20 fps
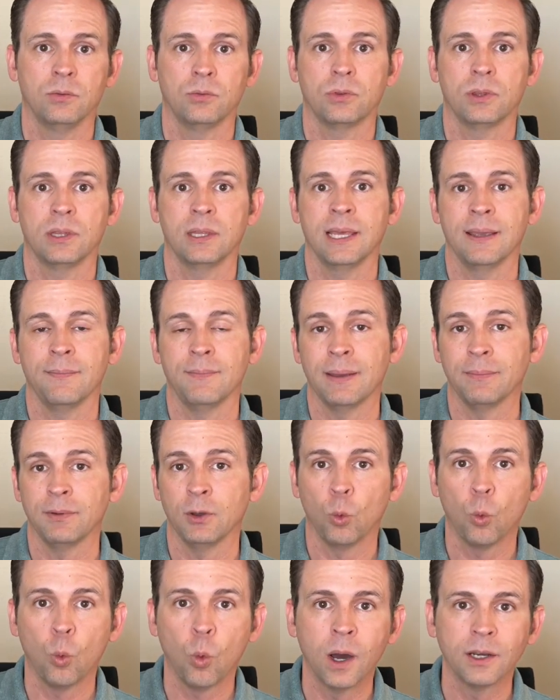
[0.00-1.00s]
they maybe
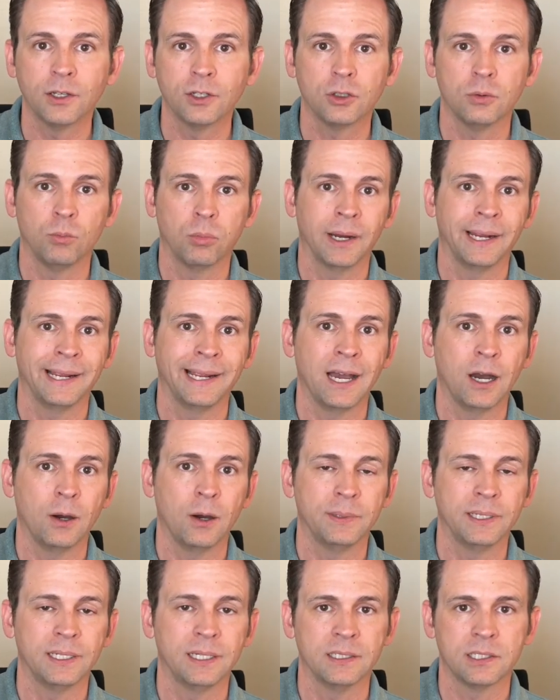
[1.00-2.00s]
want to bring
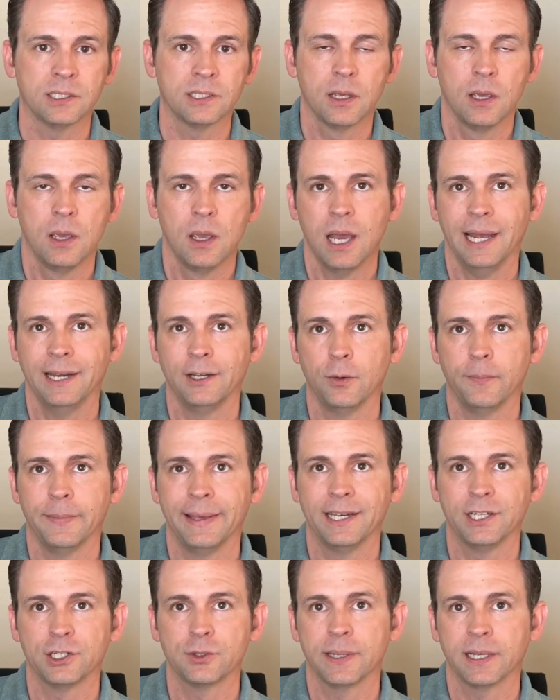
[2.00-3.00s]
out, because I know
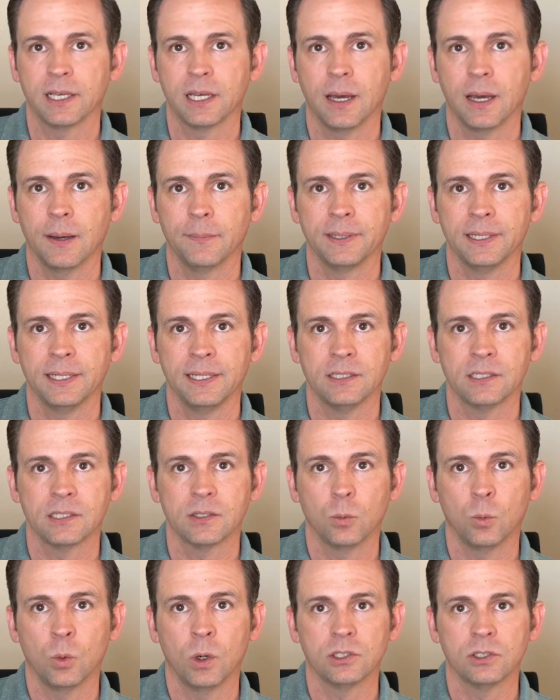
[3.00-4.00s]
management companies
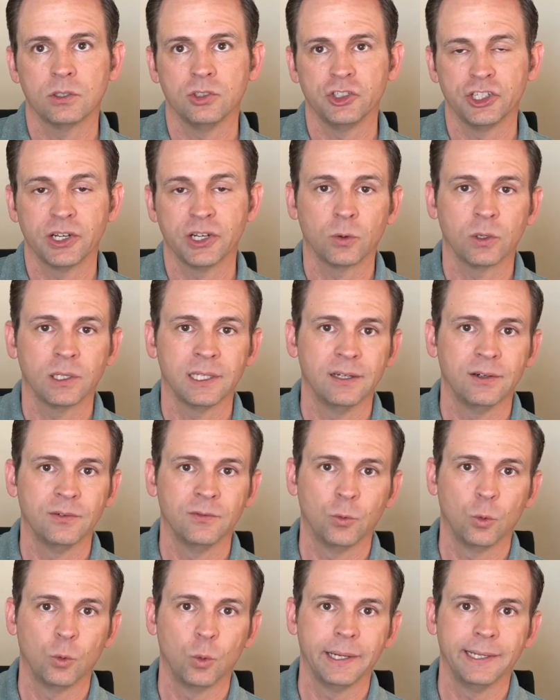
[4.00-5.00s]
want to generally
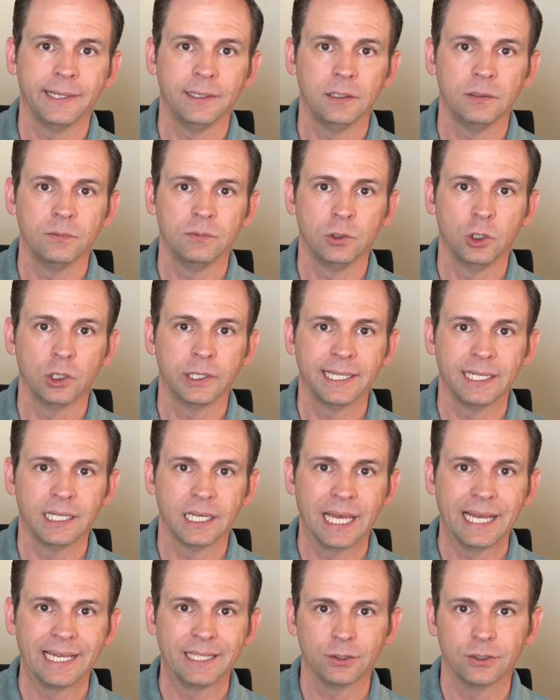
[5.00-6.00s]
avoid looking
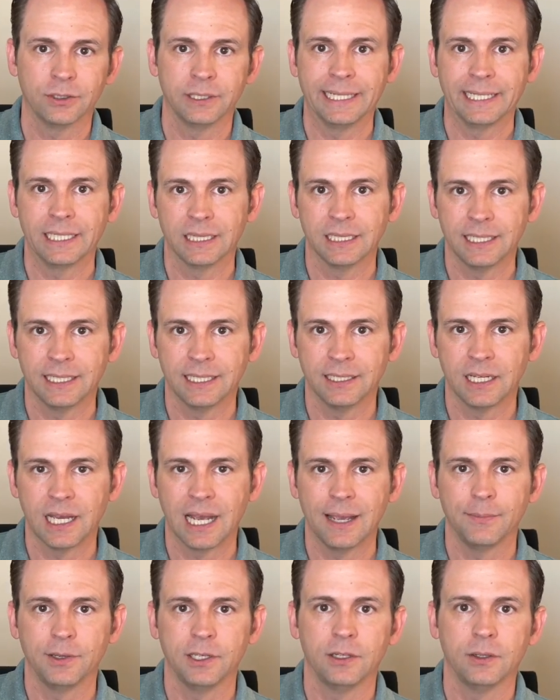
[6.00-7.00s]
like they're nickeling and
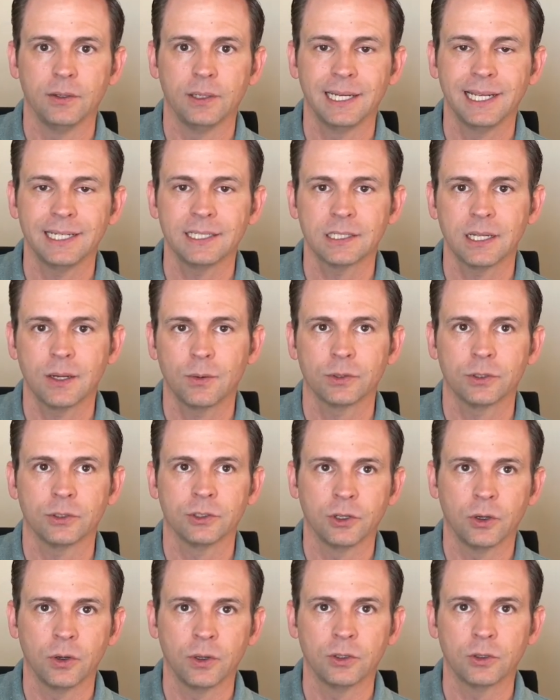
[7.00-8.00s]
diming you, and that's not what they're
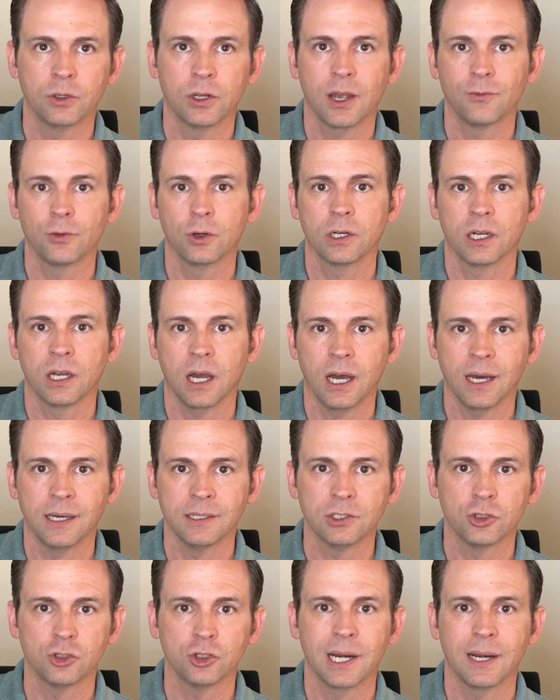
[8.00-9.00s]
doing. They're covering
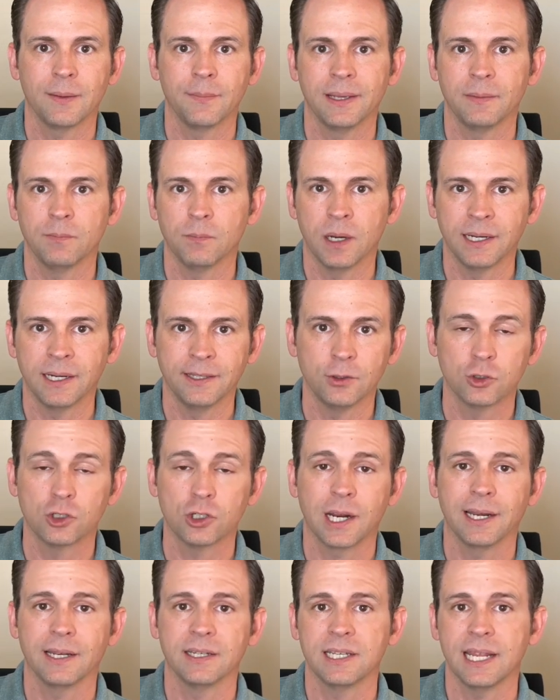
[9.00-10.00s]
costs, they're trying to make money, they're
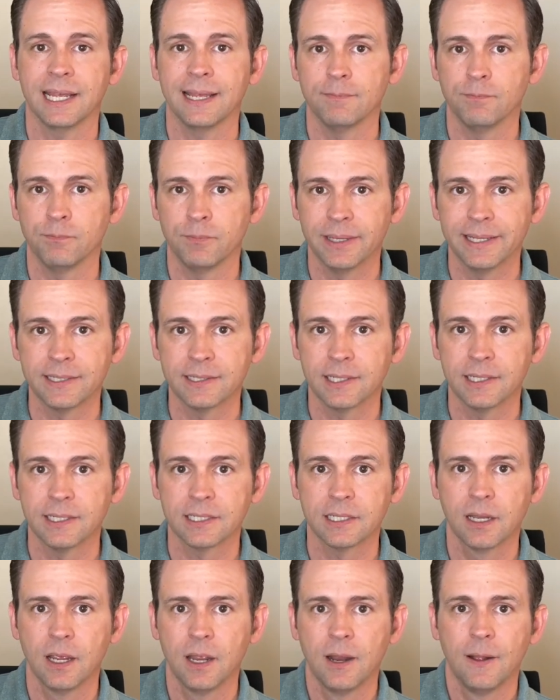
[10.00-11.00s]
trying to stay in
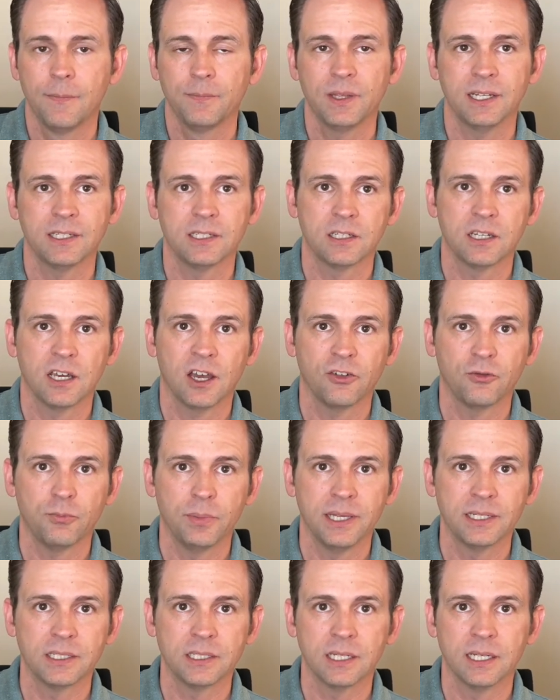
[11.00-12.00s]
business. It's a tough
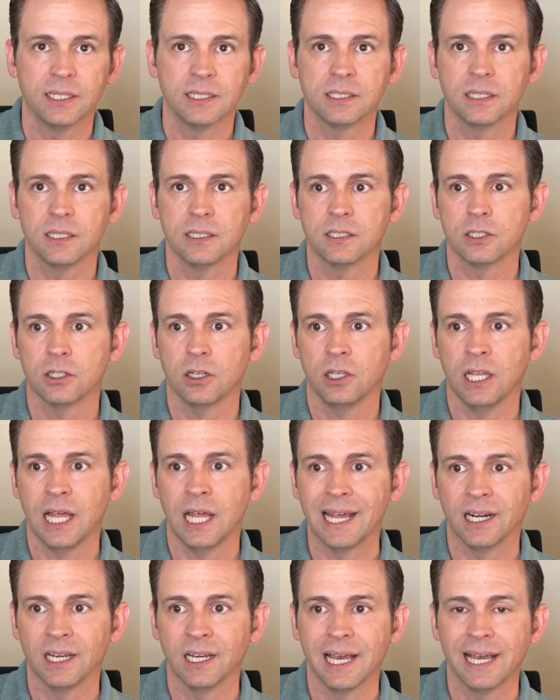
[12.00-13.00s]
business, it's a
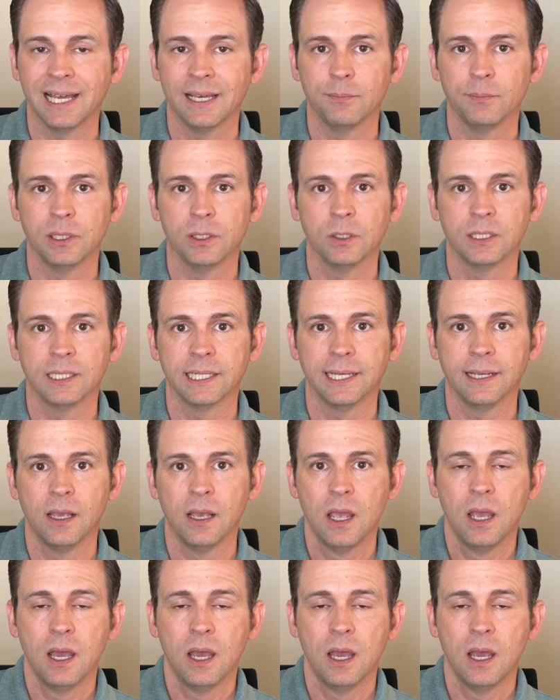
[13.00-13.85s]
lot of liability,